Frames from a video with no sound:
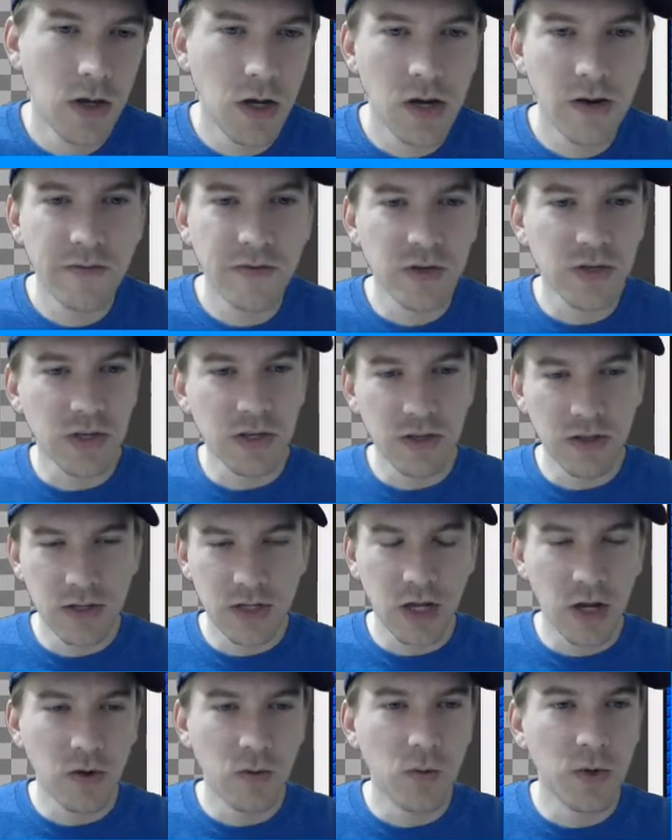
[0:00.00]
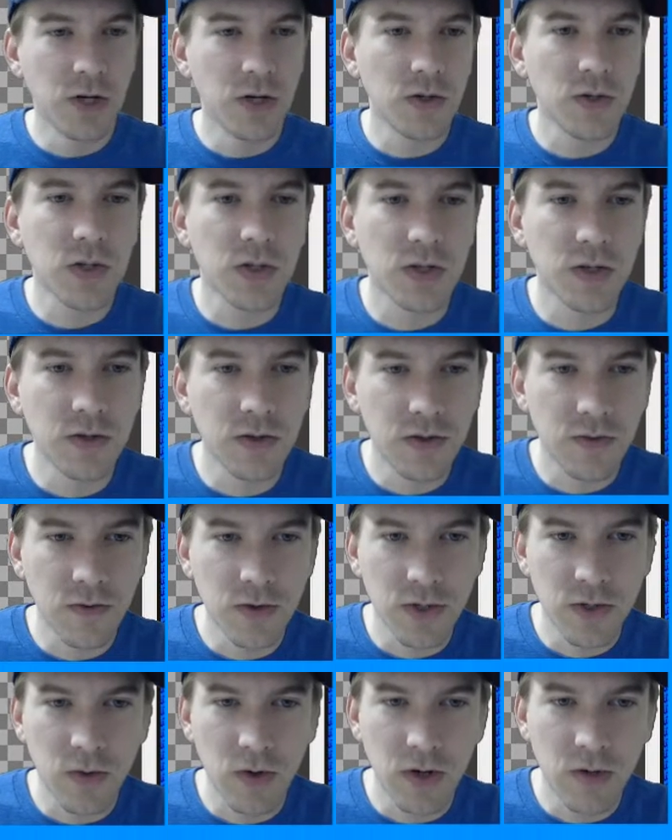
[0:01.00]
Yeah, obviously the town window's still
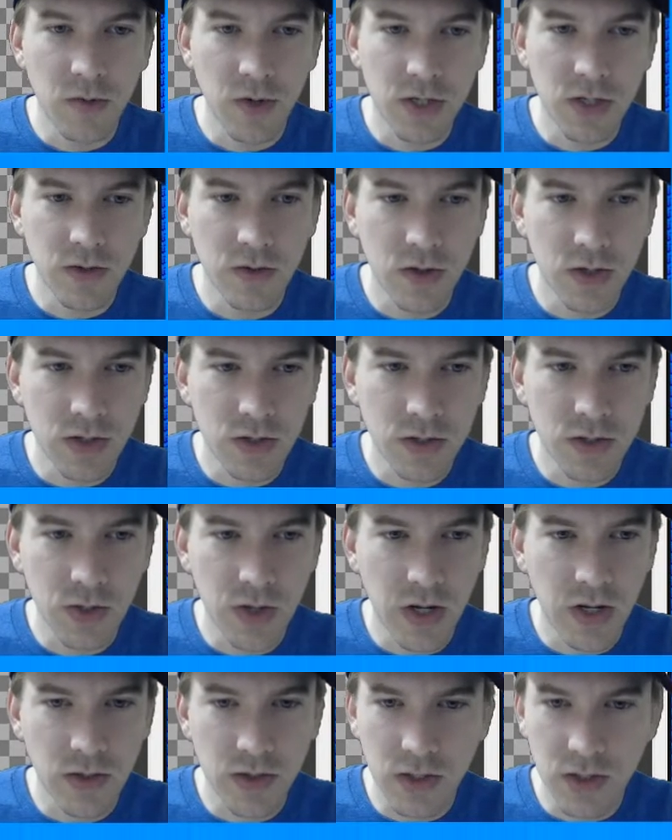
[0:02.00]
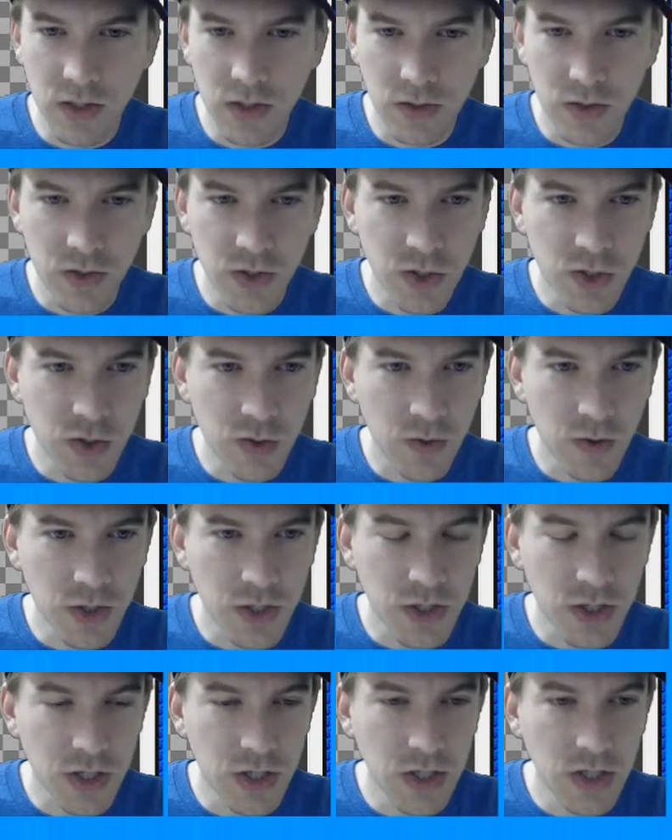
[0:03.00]
320 by 200, so now it's just all
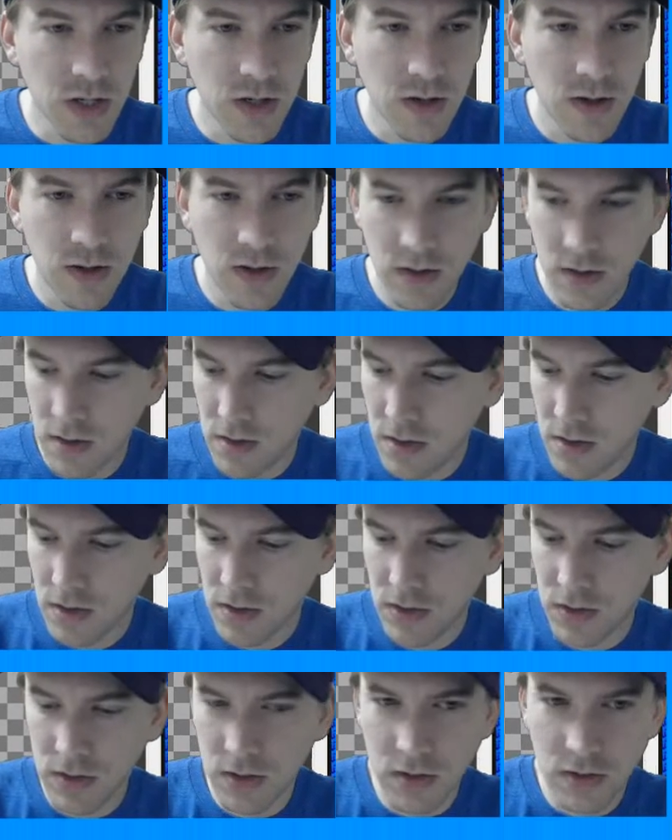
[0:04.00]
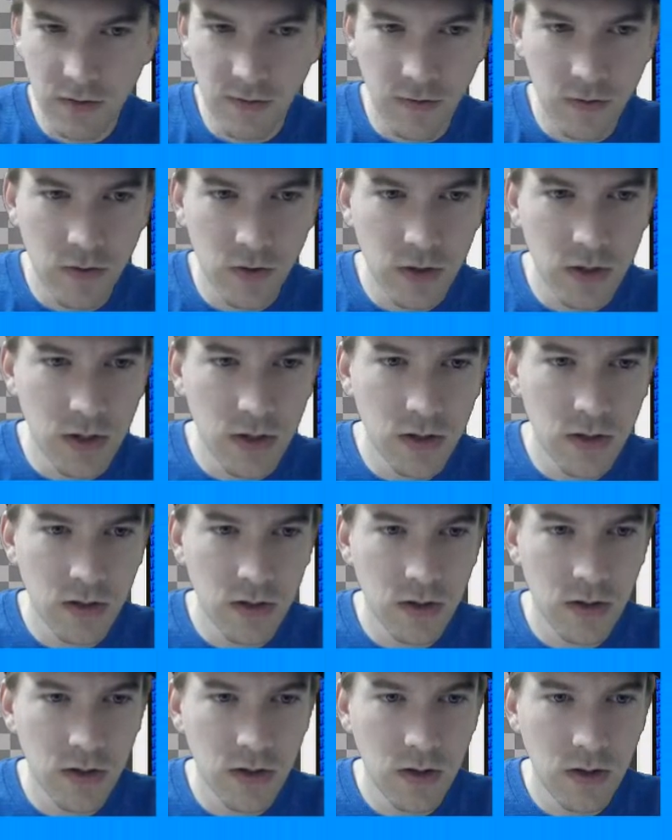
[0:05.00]
scrunched in. 640
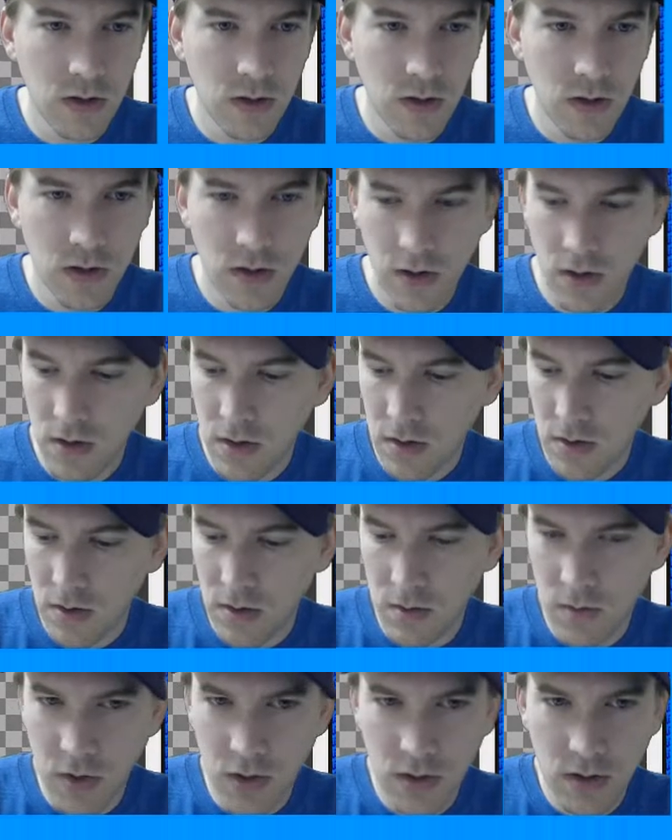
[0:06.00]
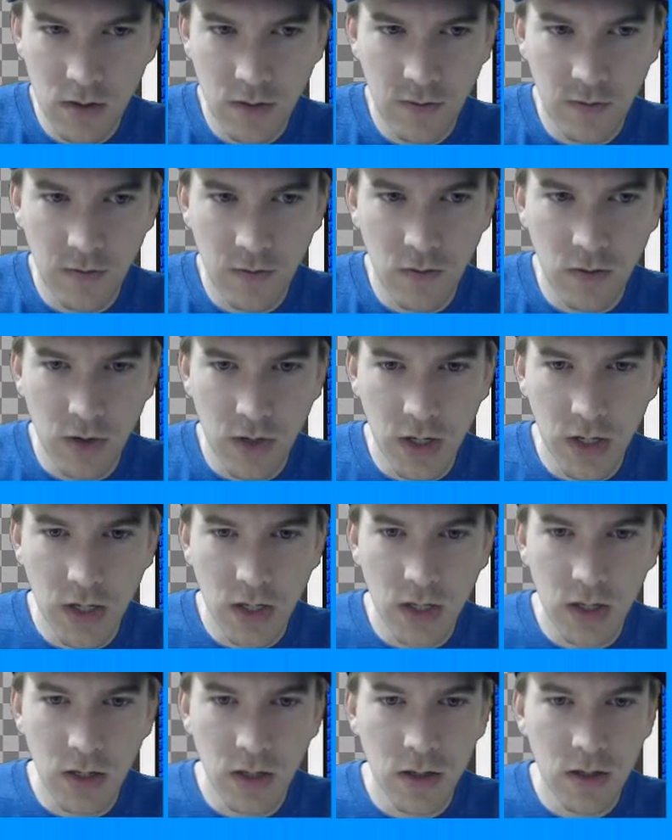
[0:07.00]
by
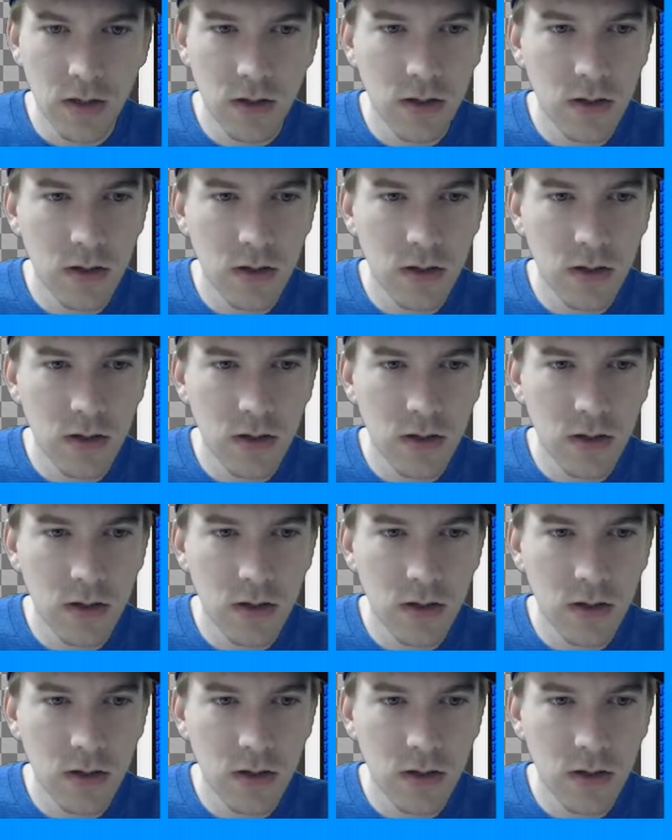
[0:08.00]
480.